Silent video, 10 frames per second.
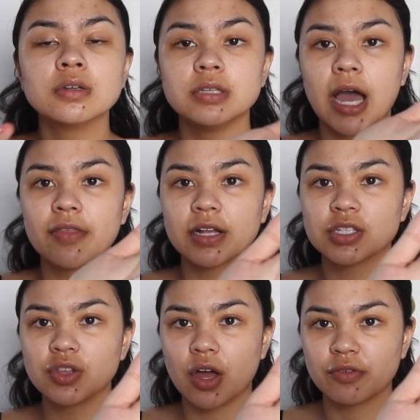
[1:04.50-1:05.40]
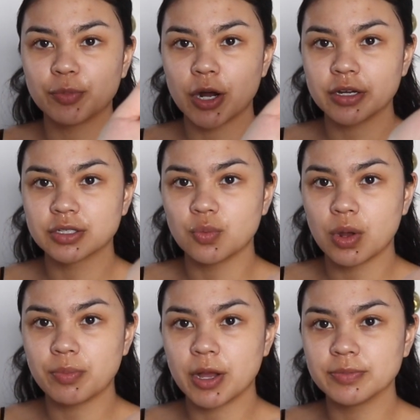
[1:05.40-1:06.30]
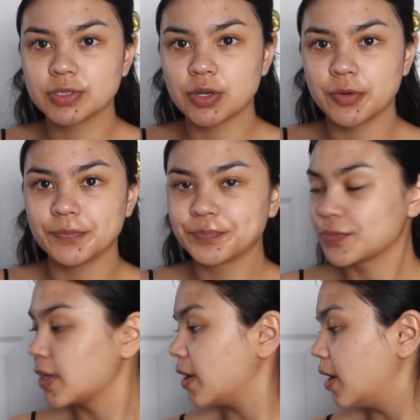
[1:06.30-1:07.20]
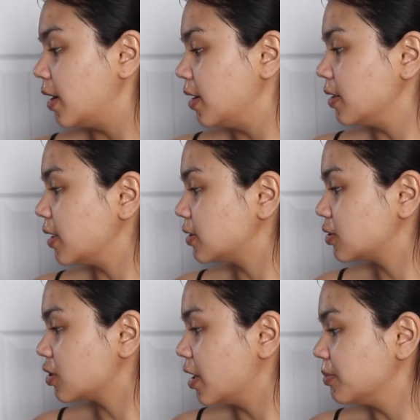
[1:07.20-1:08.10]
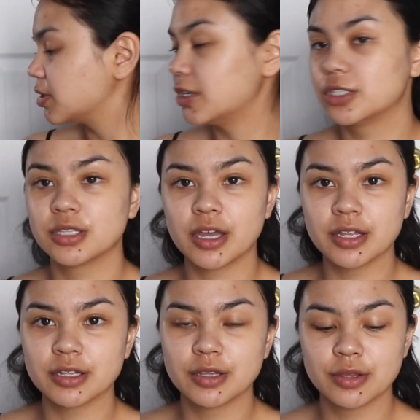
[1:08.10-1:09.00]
Yeah, that's a lot of product in one pump. So let's try massaging that